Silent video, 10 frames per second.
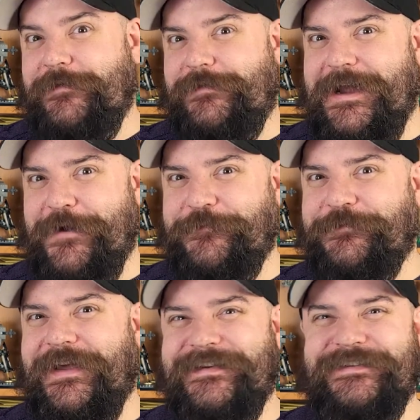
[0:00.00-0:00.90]
For now,
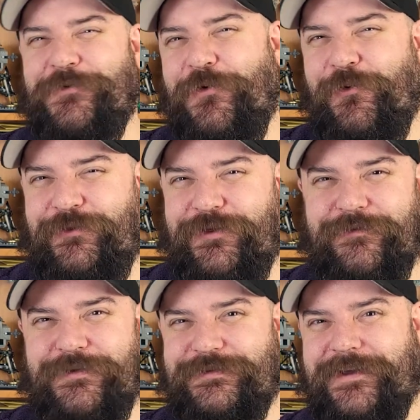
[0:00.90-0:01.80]
that is all that
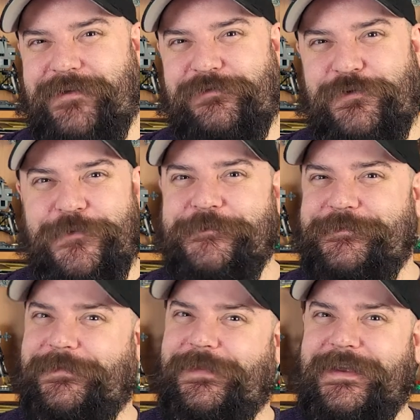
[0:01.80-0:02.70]
I've got time for.
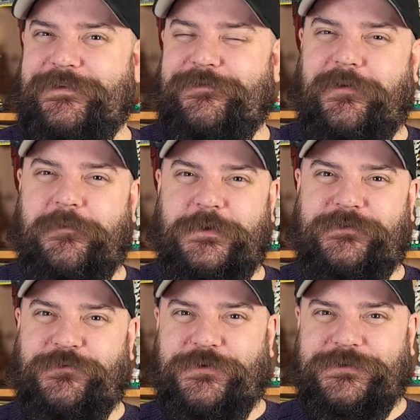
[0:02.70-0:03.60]
Thank you very much
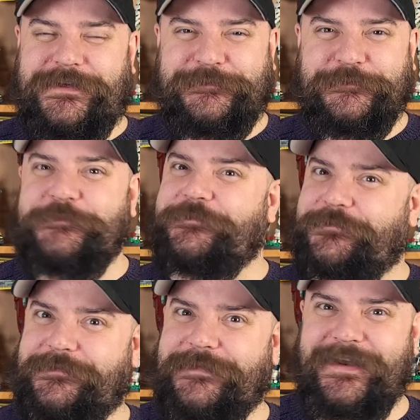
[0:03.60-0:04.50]
for watching,
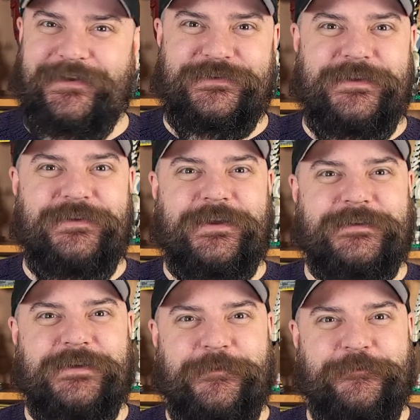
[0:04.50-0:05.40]
and I'll see you
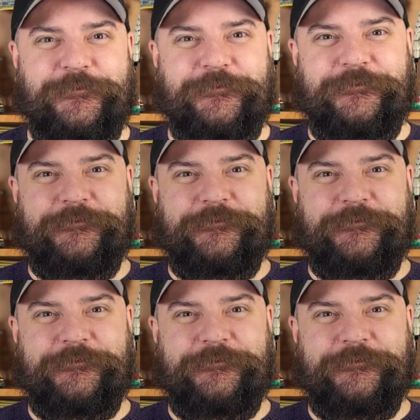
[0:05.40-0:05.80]
next time.